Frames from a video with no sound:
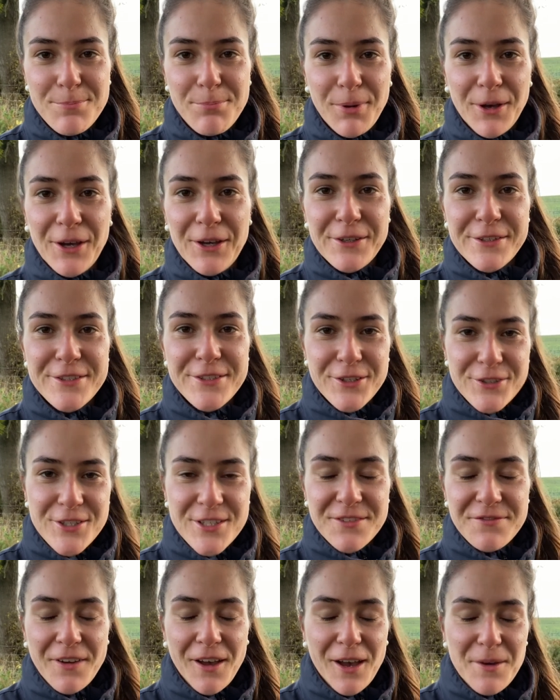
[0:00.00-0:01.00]
but such
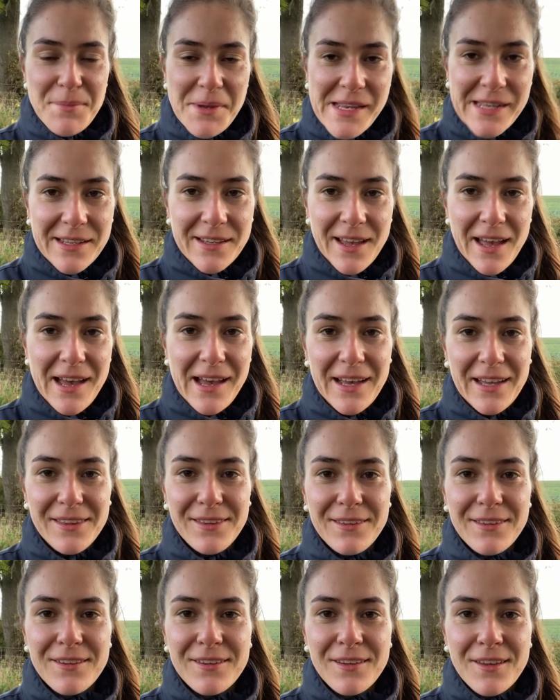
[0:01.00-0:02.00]
is farming
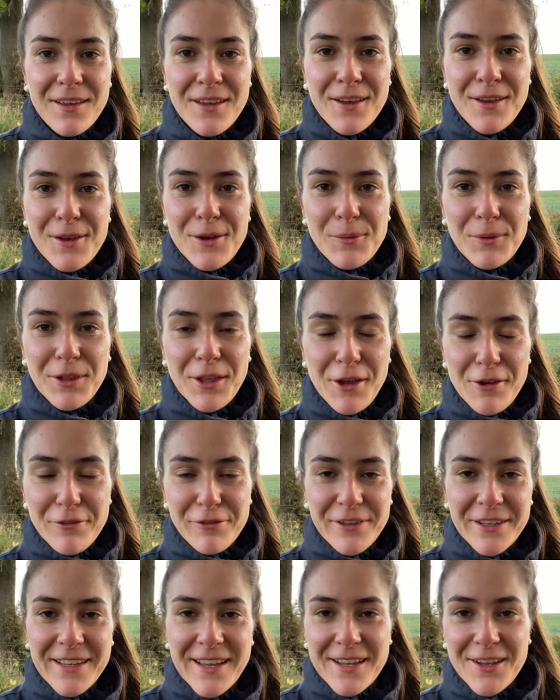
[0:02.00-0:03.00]
and we'll
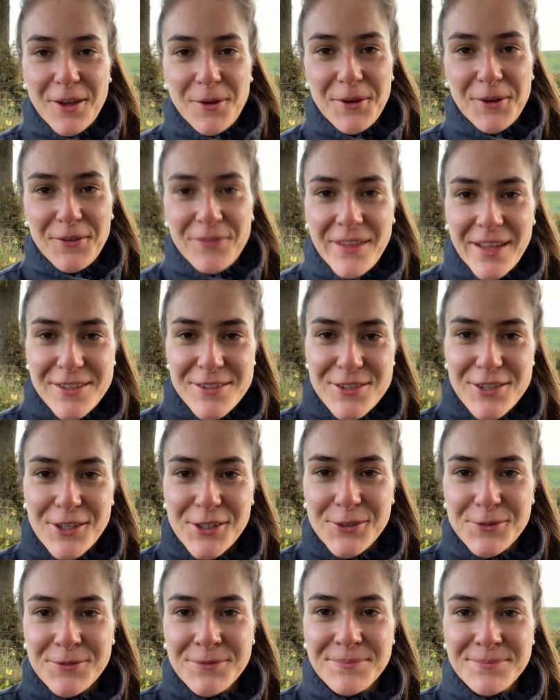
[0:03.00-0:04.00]
hopefully get going on that soon.